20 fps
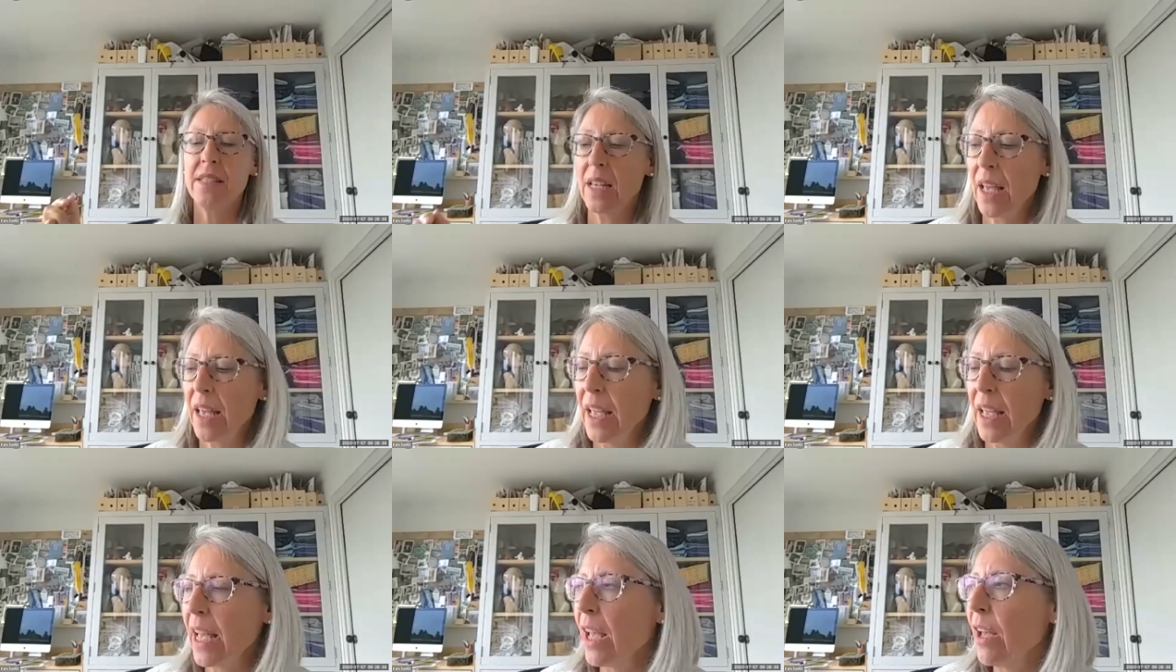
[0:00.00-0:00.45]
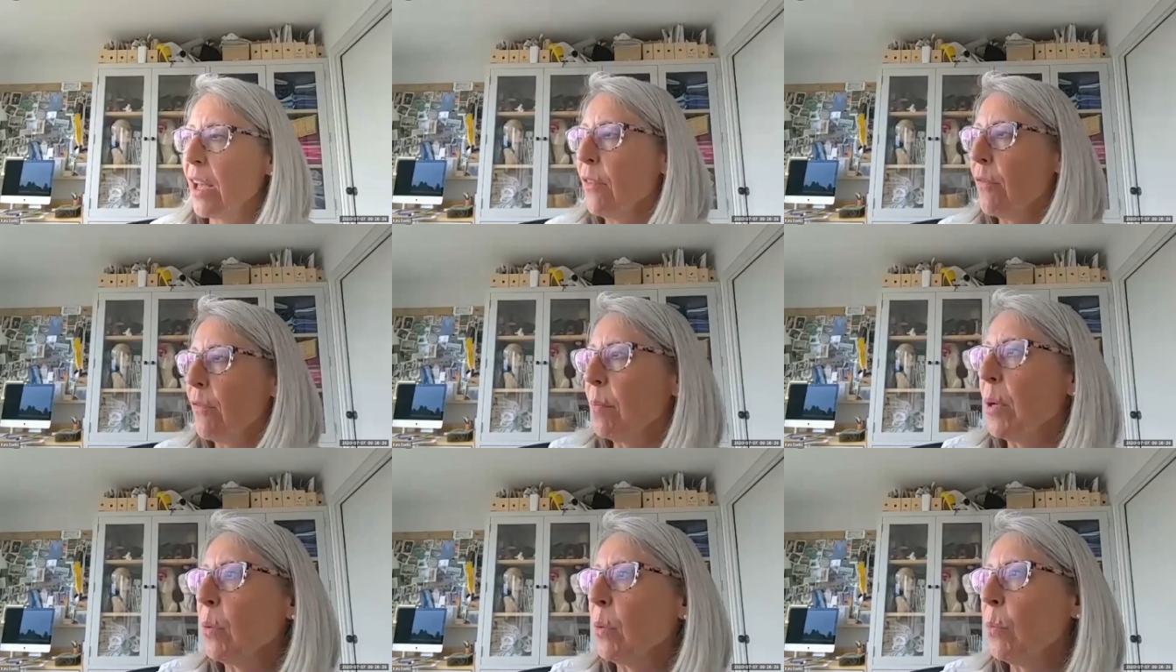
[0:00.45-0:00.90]
I have.
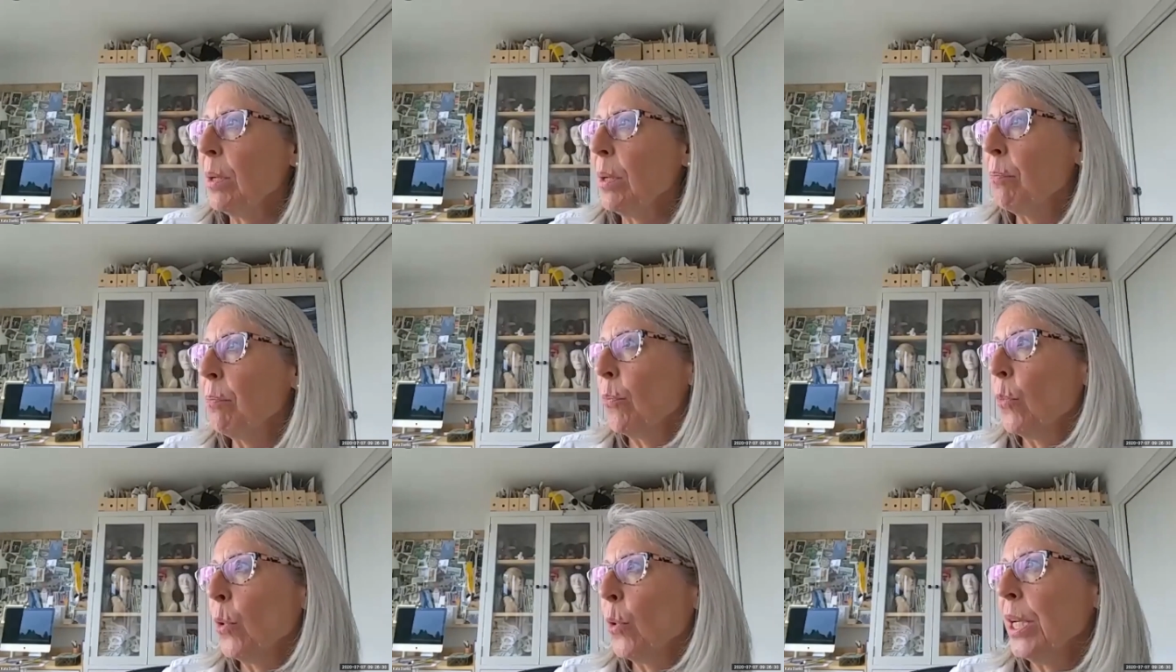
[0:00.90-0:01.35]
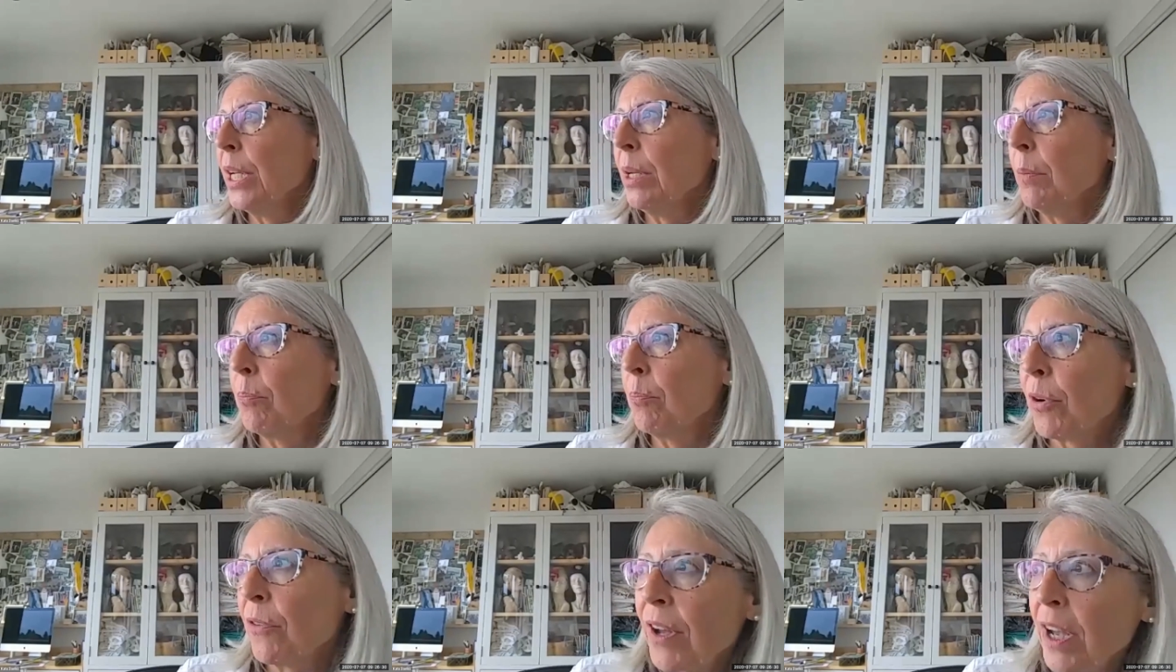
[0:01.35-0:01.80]
I mean, we
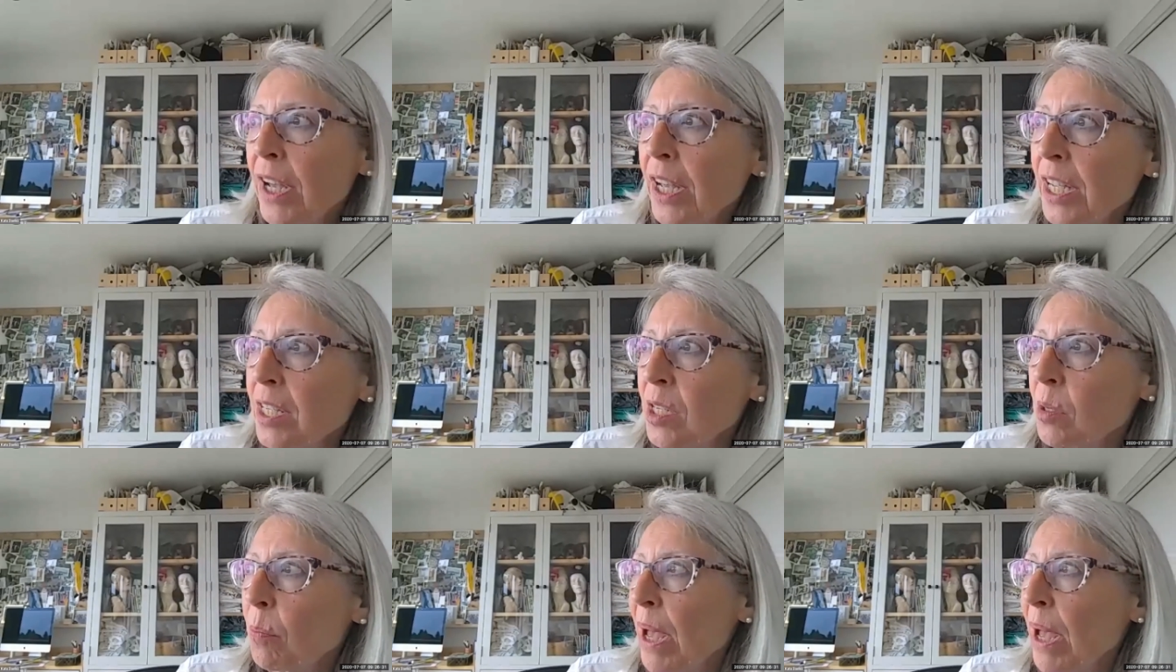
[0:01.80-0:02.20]
provide